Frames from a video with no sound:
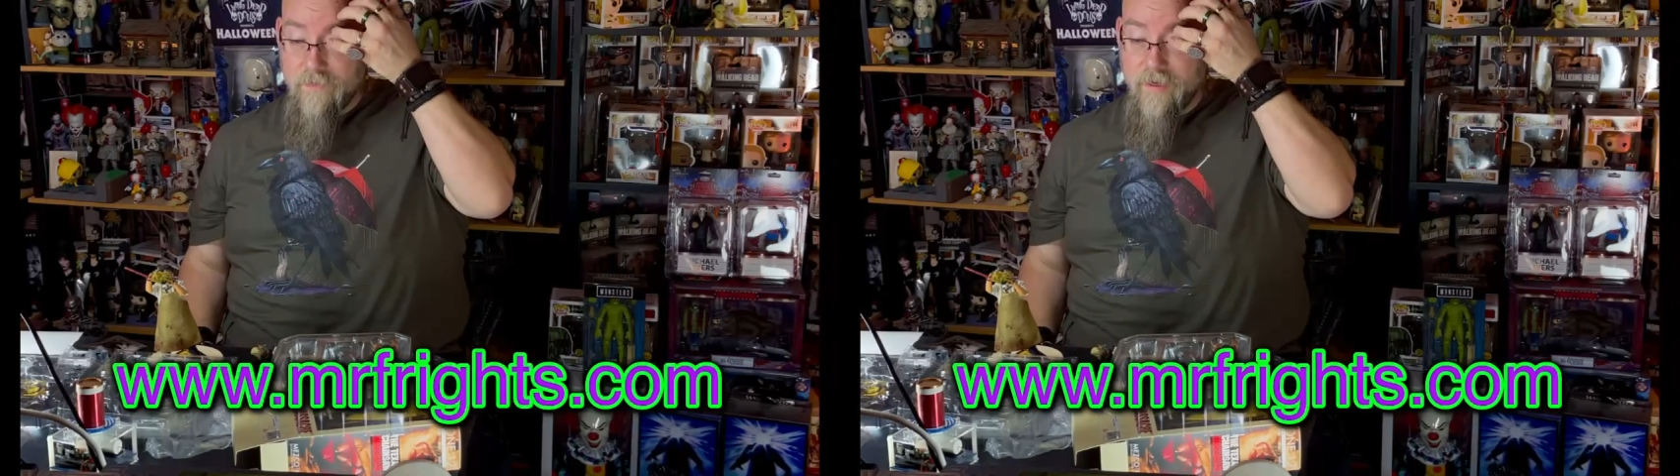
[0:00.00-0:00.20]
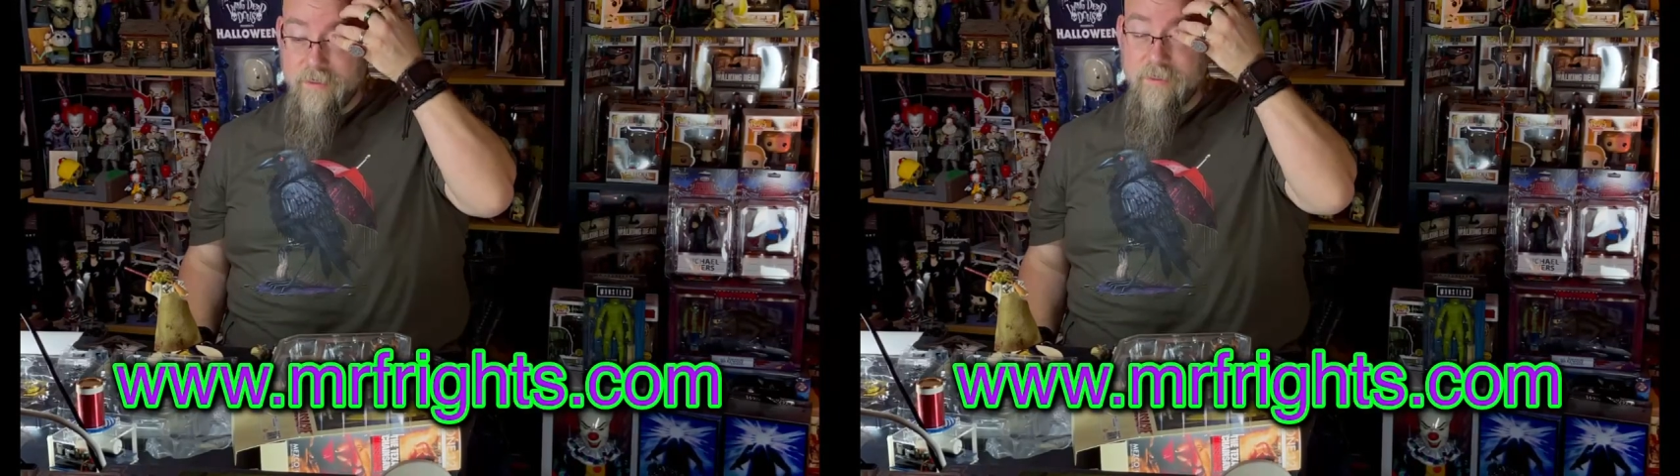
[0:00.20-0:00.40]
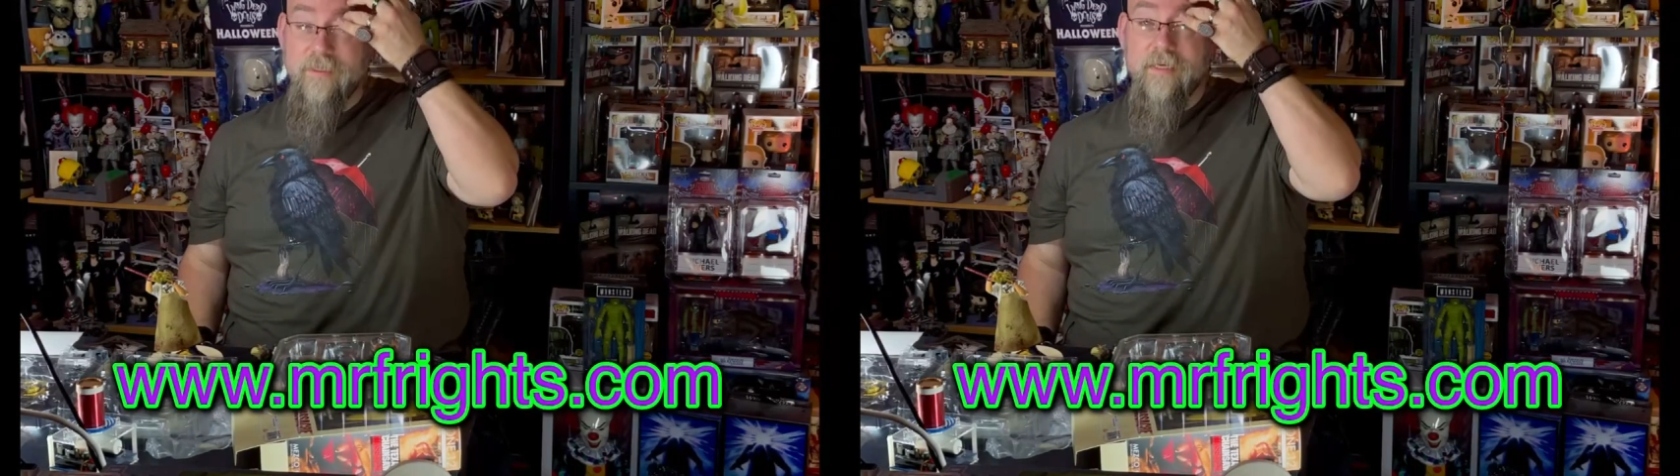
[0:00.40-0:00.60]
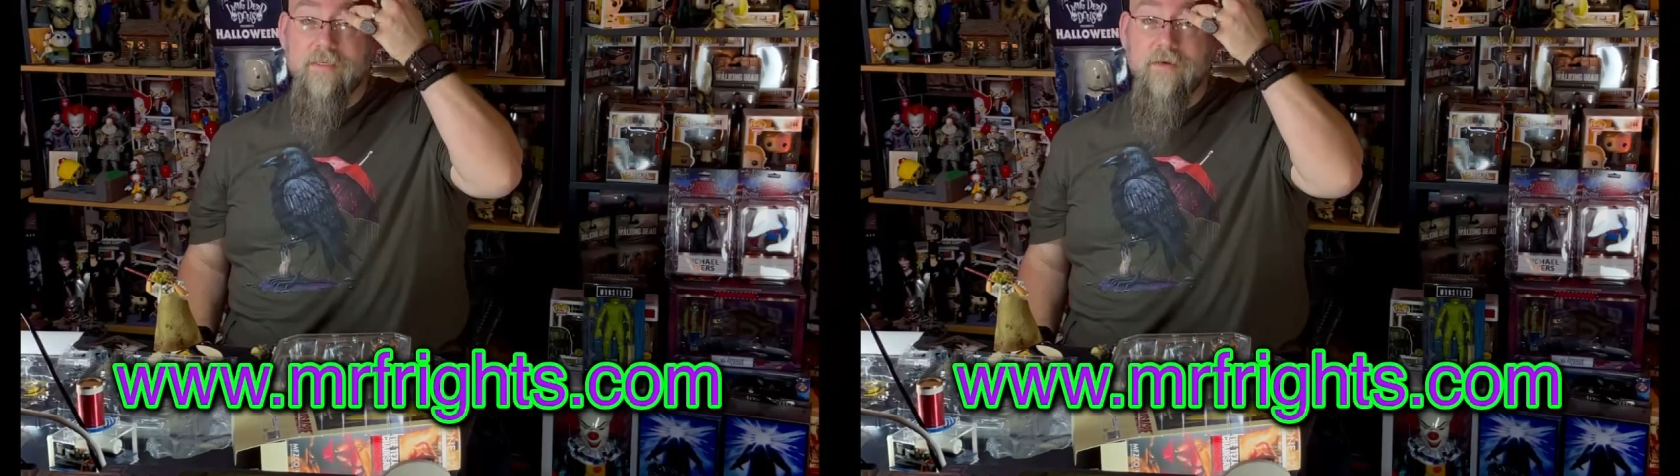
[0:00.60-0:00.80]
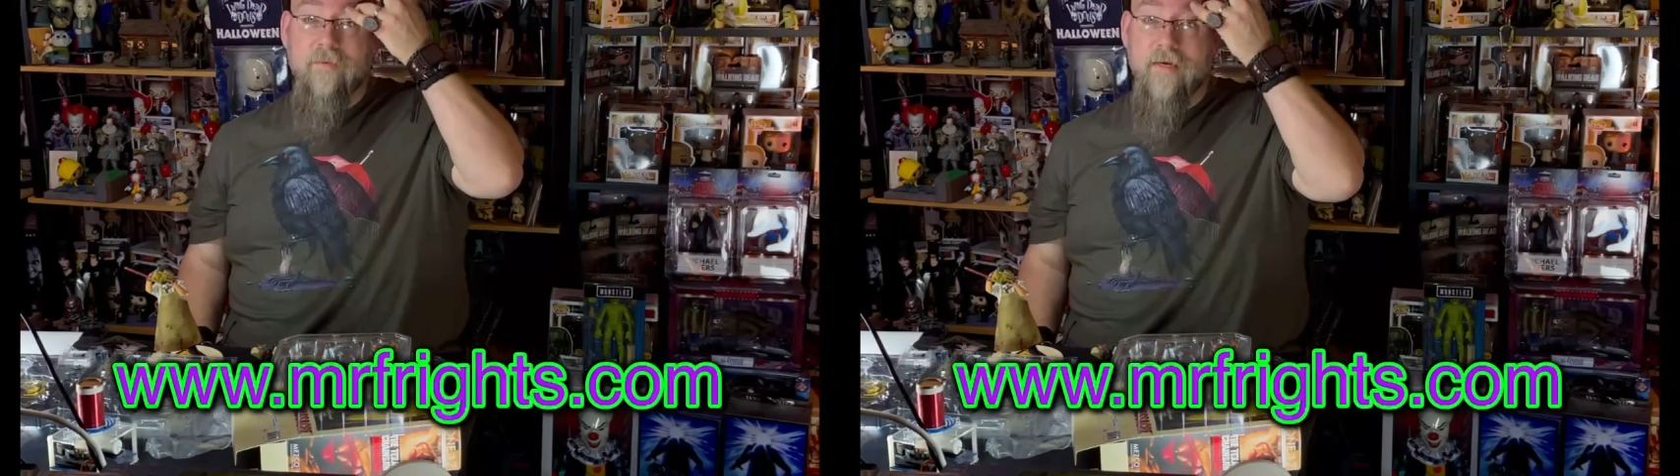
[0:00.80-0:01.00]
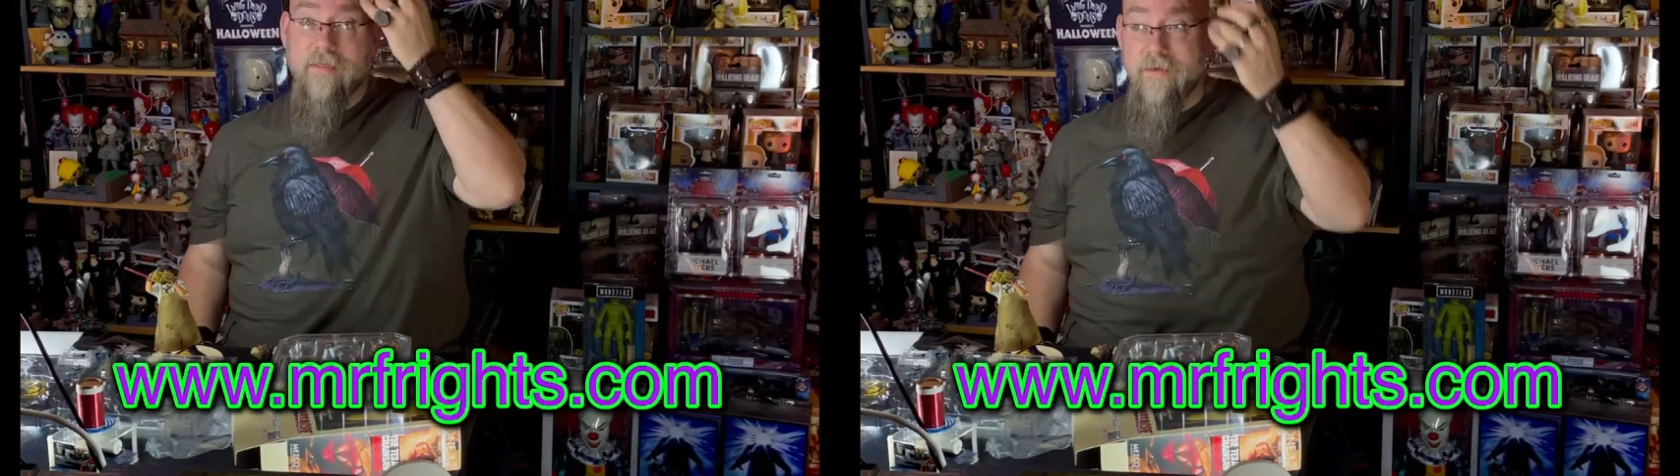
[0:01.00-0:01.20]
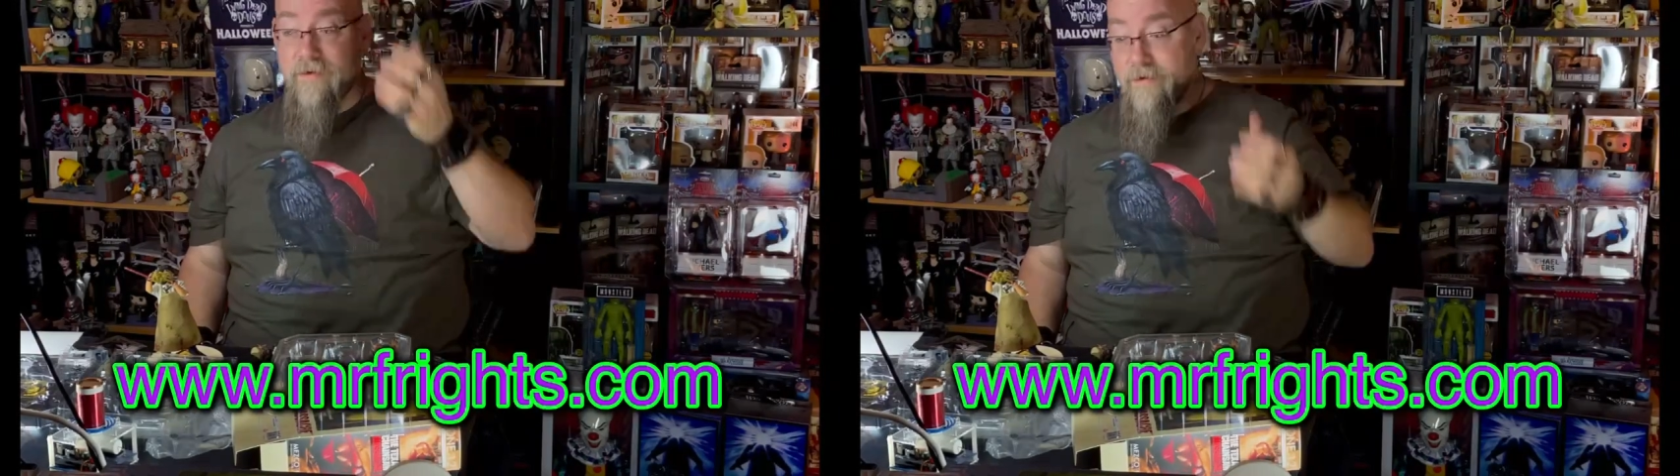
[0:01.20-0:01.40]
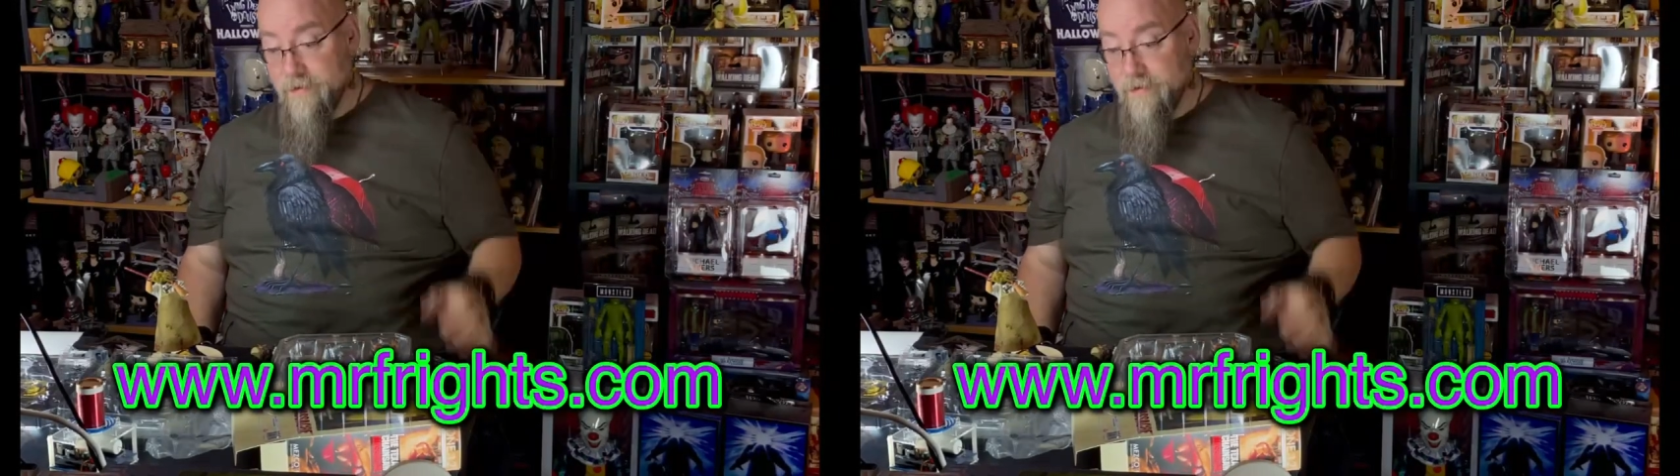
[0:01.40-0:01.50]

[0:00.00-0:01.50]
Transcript: Texas Chainsaw Massacre.